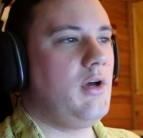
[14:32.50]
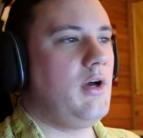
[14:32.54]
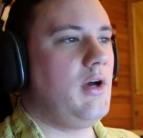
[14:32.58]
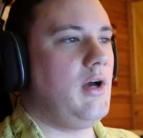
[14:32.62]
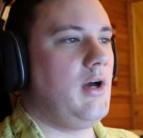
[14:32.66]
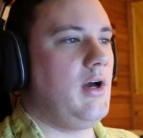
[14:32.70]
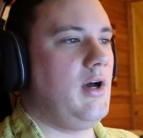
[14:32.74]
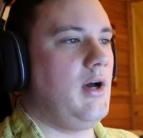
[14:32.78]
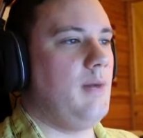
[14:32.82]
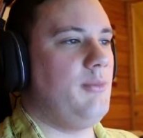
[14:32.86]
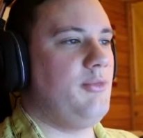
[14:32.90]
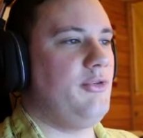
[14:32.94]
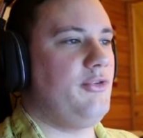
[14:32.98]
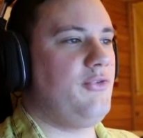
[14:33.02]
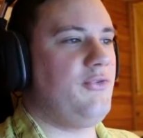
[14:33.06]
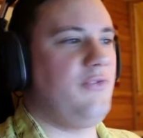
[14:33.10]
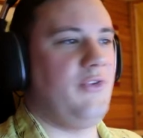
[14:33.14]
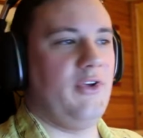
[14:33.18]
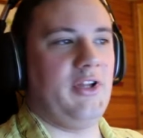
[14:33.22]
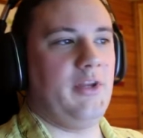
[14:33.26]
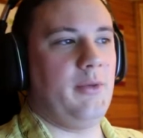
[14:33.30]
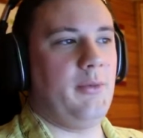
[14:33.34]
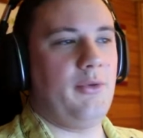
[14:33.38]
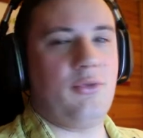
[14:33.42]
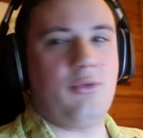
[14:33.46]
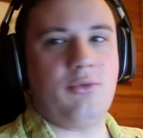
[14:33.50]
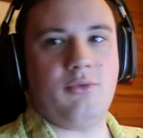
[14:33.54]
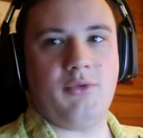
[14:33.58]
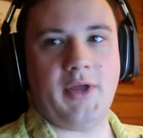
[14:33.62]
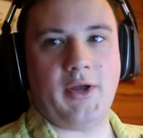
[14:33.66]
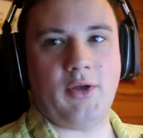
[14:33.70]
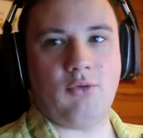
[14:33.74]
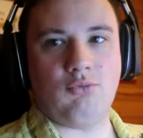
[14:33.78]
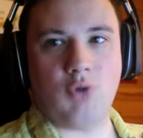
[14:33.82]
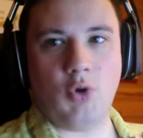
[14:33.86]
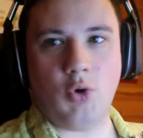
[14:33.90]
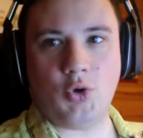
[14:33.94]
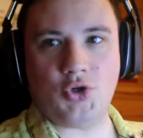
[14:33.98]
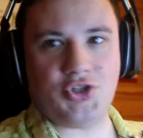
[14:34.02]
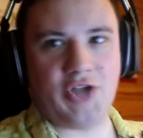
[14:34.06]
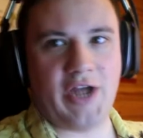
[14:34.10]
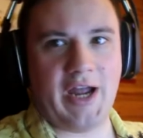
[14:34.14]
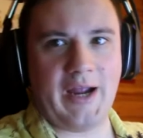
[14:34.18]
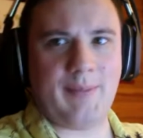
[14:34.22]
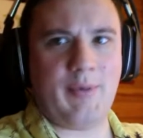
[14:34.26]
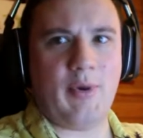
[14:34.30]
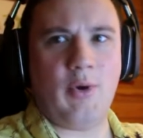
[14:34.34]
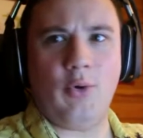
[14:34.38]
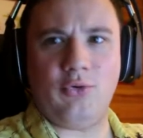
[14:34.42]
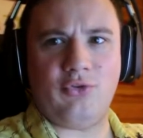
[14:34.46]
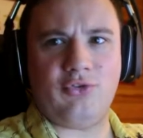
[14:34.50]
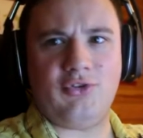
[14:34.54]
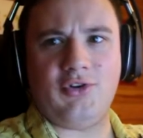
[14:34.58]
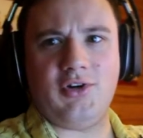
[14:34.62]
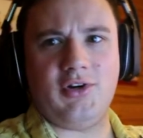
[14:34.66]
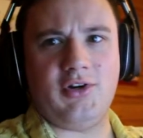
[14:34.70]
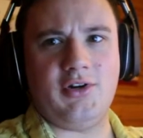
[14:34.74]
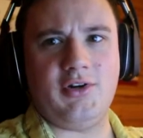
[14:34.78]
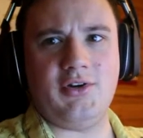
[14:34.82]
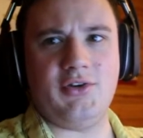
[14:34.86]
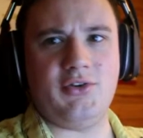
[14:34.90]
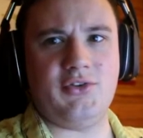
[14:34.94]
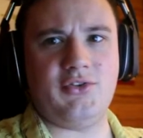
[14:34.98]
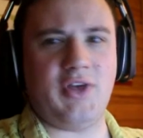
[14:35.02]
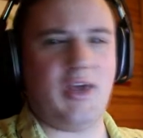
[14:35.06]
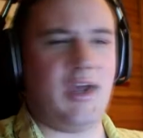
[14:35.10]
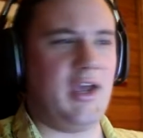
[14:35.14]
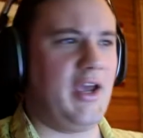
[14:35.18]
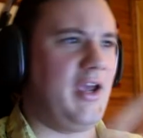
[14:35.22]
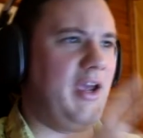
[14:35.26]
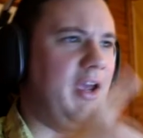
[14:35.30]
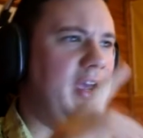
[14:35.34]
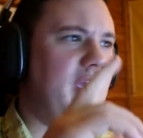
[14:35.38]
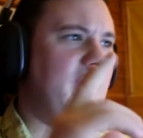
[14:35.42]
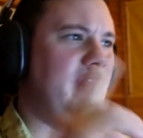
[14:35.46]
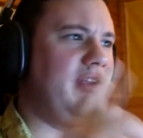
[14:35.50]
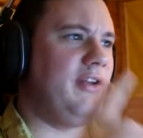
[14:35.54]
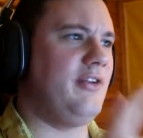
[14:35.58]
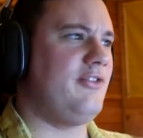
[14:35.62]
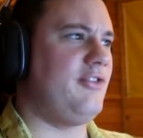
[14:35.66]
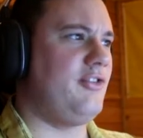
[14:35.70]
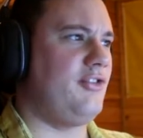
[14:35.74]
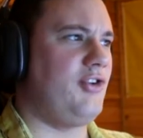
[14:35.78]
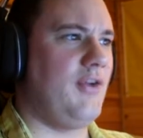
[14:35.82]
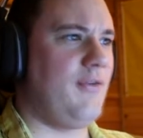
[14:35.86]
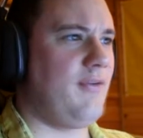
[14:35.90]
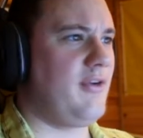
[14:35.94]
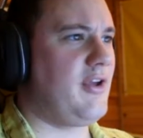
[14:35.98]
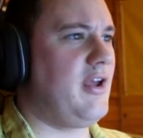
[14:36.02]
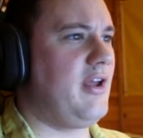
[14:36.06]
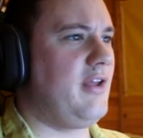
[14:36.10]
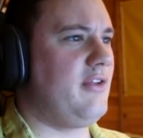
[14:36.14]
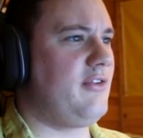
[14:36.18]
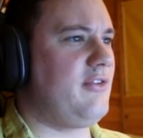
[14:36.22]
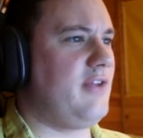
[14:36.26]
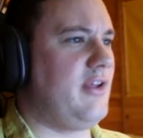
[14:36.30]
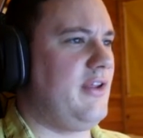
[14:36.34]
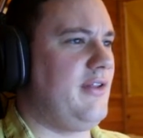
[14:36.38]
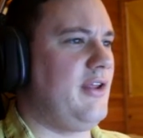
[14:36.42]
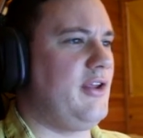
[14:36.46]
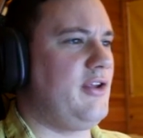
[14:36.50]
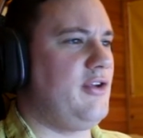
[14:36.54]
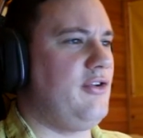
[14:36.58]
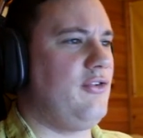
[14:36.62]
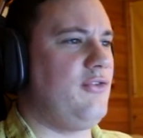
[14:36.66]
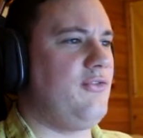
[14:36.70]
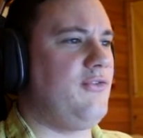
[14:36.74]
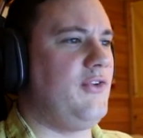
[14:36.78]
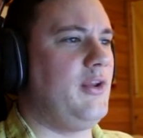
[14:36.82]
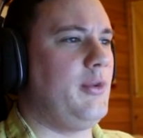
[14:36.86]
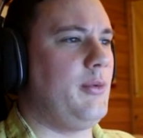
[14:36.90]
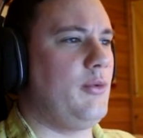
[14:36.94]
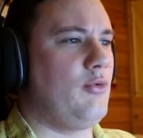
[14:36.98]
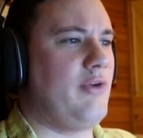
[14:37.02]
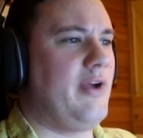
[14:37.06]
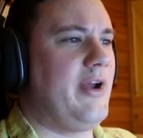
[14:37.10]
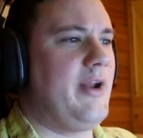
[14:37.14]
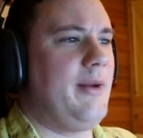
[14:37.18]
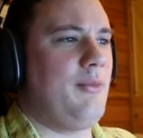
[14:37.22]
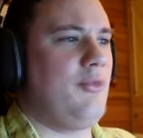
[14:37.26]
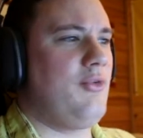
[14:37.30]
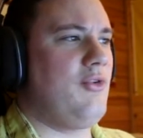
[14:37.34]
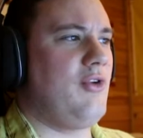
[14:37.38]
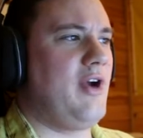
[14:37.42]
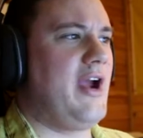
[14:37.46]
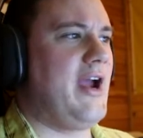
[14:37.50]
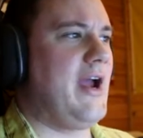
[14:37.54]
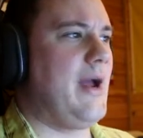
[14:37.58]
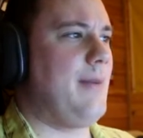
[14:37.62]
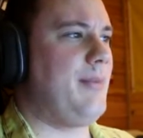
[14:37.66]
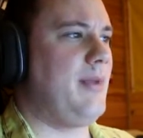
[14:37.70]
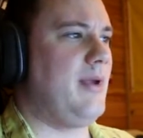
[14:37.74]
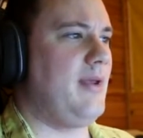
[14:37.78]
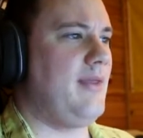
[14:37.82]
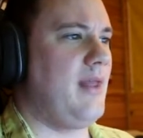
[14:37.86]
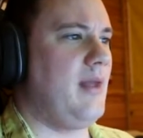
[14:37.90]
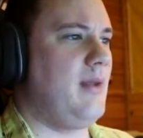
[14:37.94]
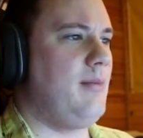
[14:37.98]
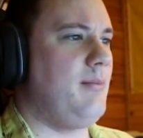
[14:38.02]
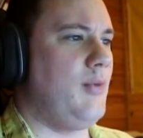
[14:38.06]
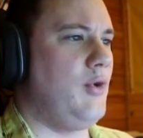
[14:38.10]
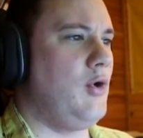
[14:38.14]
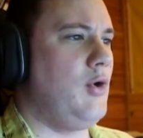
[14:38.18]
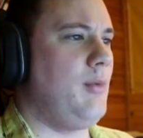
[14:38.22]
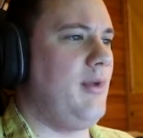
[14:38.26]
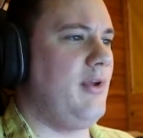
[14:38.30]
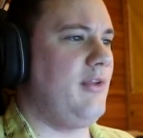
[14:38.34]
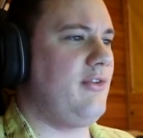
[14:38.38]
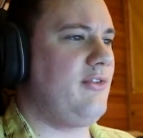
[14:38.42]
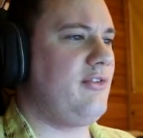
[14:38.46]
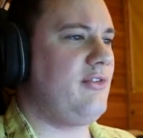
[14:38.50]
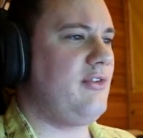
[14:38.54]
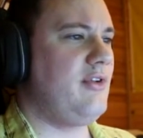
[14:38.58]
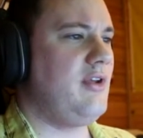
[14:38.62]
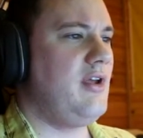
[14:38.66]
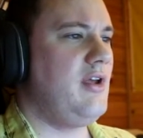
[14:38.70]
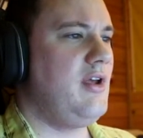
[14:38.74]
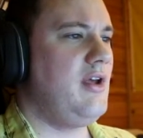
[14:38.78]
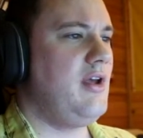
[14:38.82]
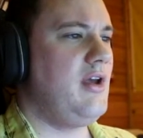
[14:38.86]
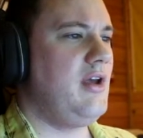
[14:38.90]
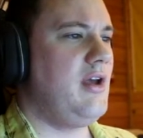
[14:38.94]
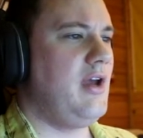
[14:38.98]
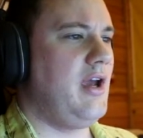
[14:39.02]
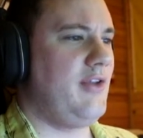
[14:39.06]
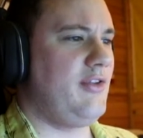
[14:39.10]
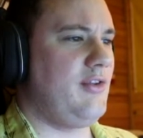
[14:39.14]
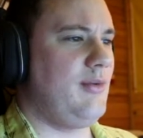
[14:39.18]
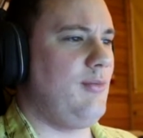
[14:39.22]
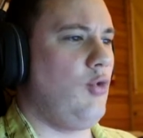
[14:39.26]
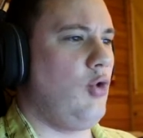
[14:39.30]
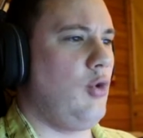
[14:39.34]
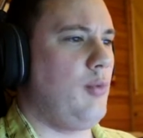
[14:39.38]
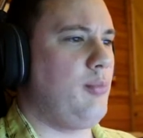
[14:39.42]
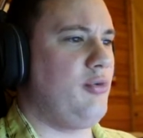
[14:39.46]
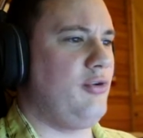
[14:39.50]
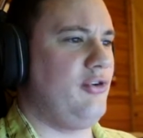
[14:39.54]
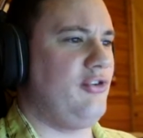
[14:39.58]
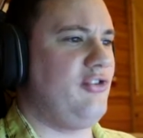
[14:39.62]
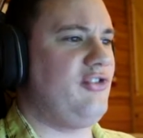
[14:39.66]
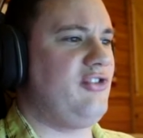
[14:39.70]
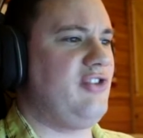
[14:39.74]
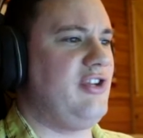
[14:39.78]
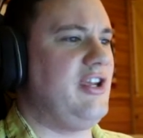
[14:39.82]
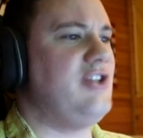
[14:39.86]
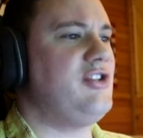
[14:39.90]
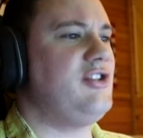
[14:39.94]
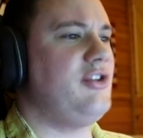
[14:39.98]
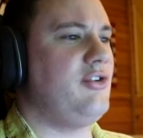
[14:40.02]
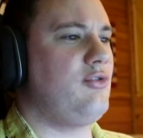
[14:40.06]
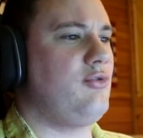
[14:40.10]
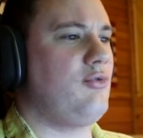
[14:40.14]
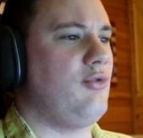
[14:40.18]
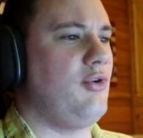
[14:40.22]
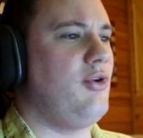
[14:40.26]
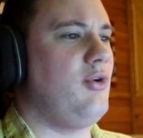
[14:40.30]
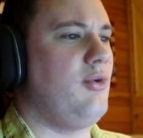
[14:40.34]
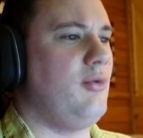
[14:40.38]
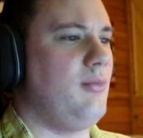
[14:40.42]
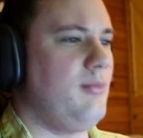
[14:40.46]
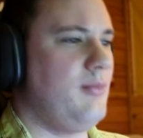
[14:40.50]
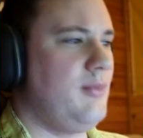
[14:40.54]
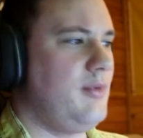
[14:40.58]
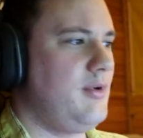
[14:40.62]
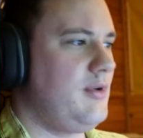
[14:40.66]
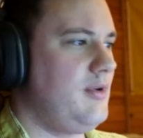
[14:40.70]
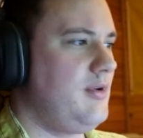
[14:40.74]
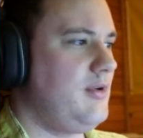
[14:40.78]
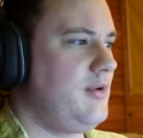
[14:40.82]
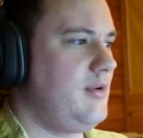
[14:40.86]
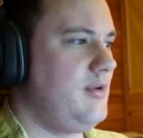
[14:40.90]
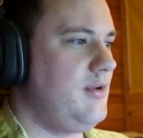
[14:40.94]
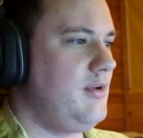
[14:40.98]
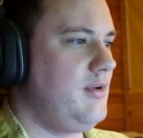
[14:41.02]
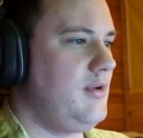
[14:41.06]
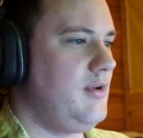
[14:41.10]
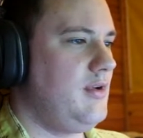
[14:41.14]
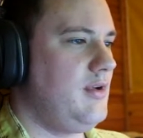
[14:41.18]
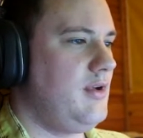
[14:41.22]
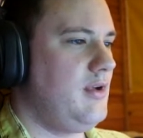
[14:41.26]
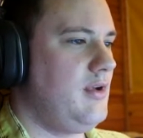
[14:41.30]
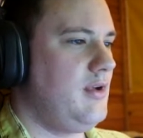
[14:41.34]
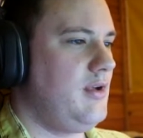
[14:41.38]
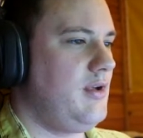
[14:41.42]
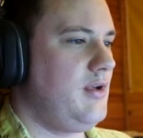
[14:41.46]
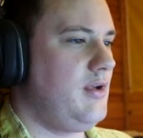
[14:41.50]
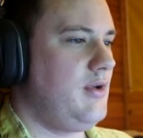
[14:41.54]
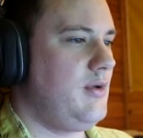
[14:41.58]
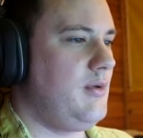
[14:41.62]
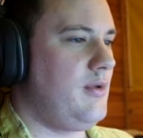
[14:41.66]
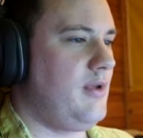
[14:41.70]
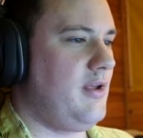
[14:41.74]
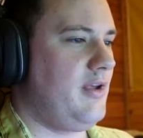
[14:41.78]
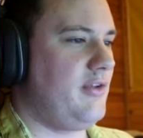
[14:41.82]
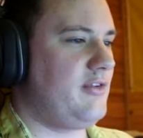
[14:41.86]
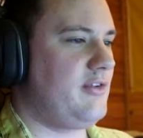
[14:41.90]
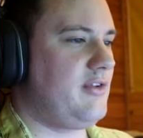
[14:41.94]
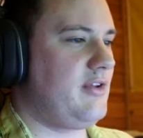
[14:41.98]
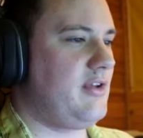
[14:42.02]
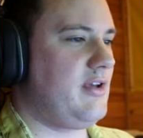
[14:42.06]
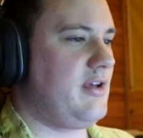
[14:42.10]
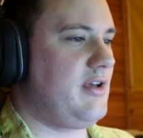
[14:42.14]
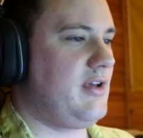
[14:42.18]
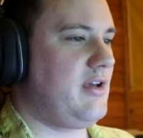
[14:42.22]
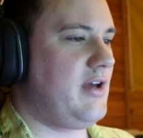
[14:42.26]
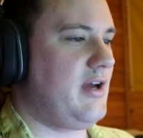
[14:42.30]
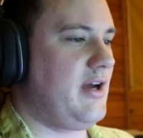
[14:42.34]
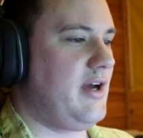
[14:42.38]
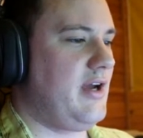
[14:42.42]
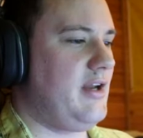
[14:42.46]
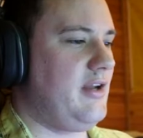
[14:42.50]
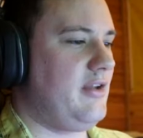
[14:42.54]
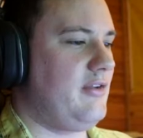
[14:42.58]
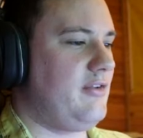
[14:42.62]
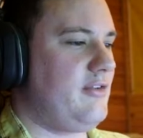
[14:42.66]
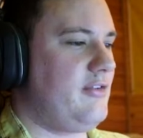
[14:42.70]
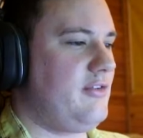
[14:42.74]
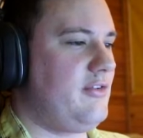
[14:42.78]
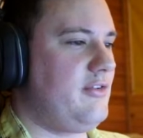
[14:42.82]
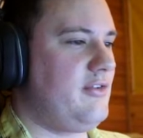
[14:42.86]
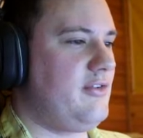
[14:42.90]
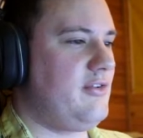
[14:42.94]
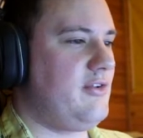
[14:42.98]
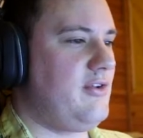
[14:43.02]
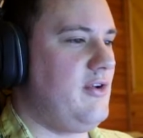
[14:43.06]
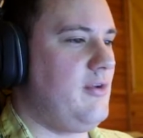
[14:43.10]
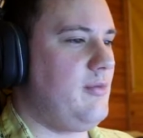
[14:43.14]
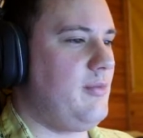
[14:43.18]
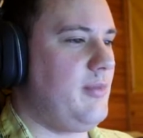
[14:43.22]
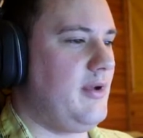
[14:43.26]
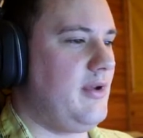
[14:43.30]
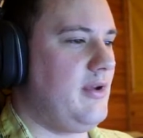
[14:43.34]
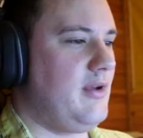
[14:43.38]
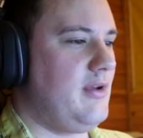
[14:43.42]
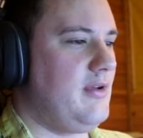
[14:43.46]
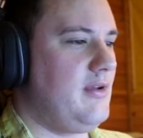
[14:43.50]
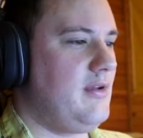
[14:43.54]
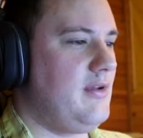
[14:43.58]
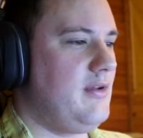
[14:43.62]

just fill it with, like, Rorschach posters and certificates, and, like, just fill it with random crap, and then, boom, it's a more prestigious room. I think it's kind of stupid.